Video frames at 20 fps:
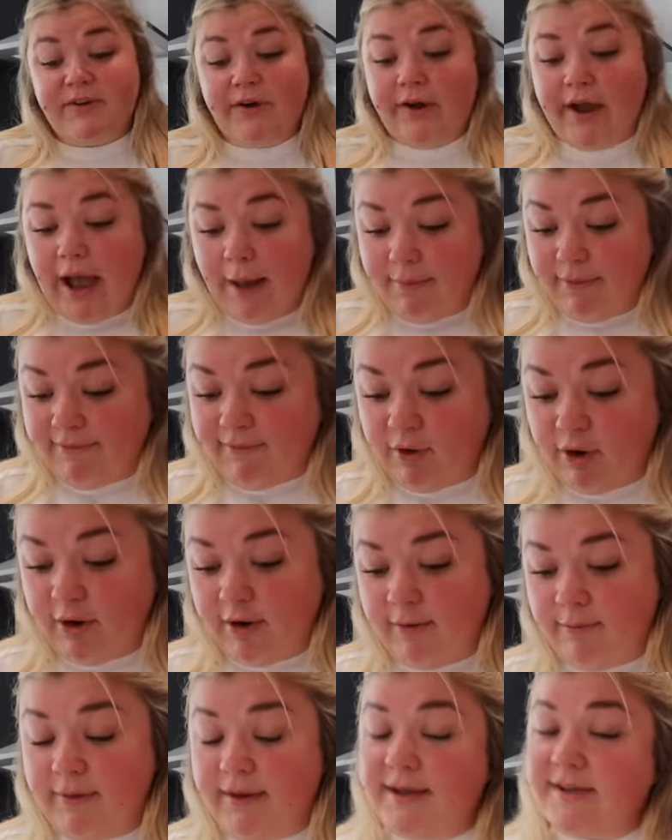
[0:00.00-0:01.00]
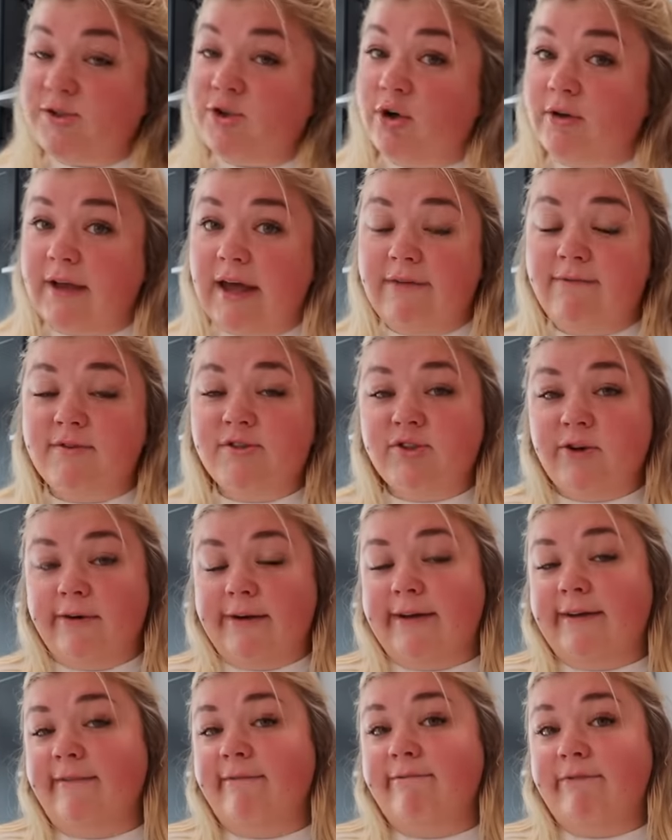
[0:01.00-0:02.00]
very happy for her because her life is
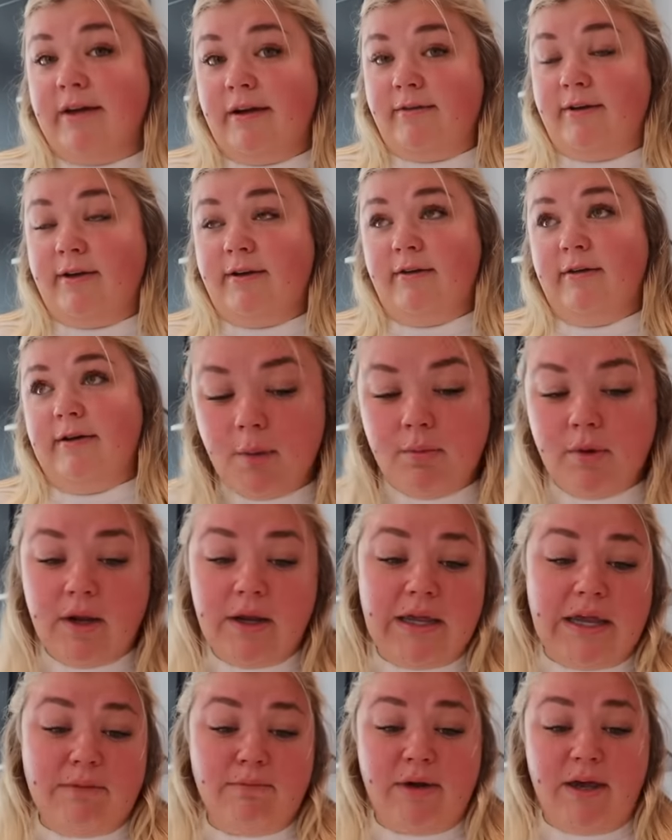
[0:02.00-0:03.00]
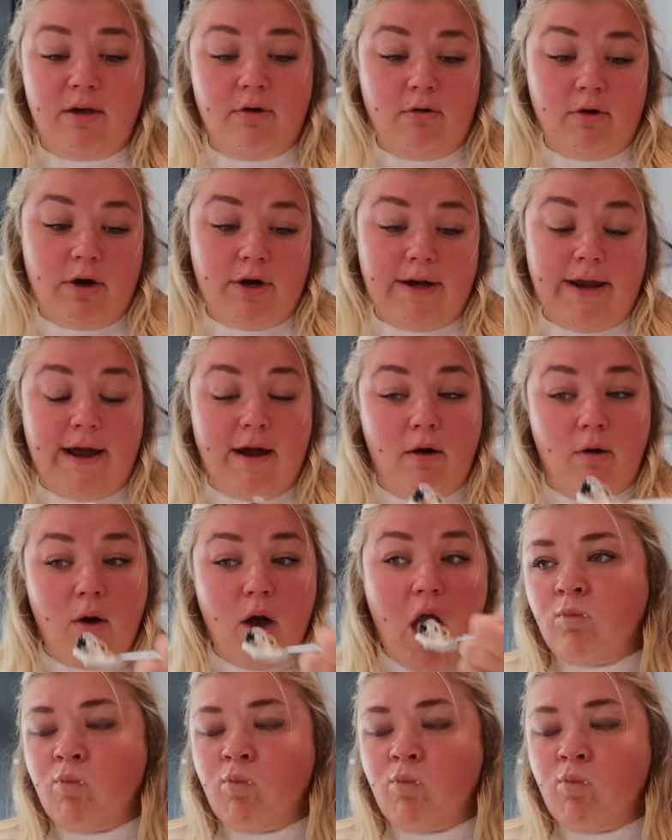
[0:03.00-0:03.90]
going very good. I'm gonna eat my yogurt now.